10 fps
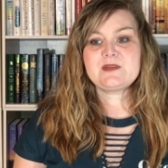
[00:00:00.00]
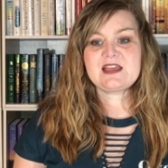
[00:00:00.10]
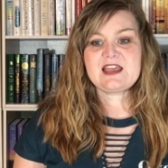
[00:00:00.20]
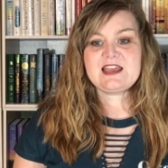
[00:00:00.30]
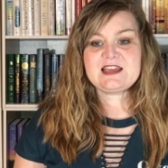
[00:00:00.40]

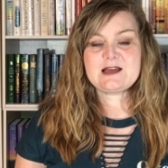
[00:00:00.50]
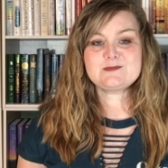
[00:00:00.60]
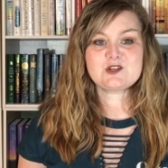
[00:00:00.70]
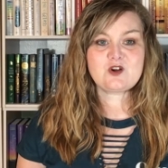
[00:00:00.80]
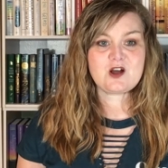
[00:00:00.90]
he
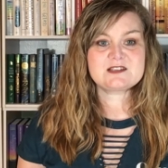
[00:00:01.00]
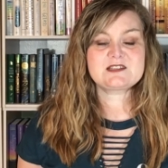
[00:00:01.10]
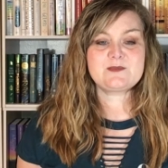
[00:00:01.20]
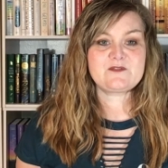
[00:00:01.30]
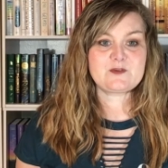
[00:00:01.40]
comes across
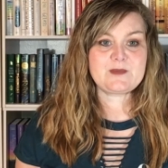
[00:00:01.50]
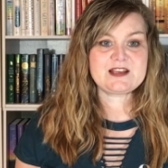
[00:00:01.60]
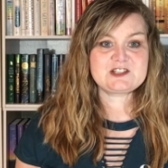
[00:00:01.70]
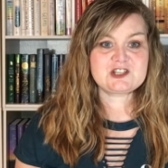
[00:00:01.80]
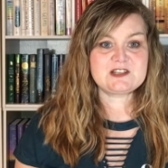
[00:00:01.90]
some
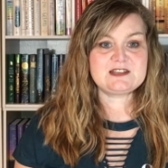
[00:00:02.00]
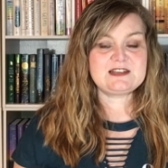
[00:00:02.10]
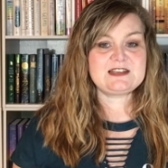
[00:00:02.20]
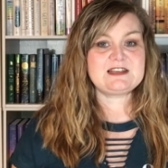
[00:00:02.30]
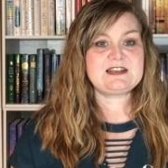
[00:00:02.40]
information
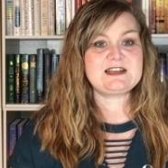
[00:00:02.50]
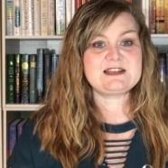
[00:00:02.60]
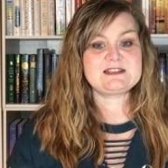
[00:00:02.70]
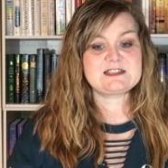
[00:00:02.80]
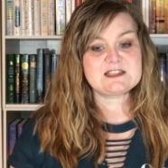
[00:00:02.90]
in
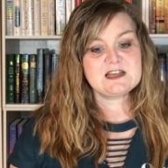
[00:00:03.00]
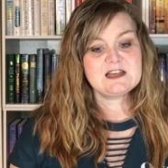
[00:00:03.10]
his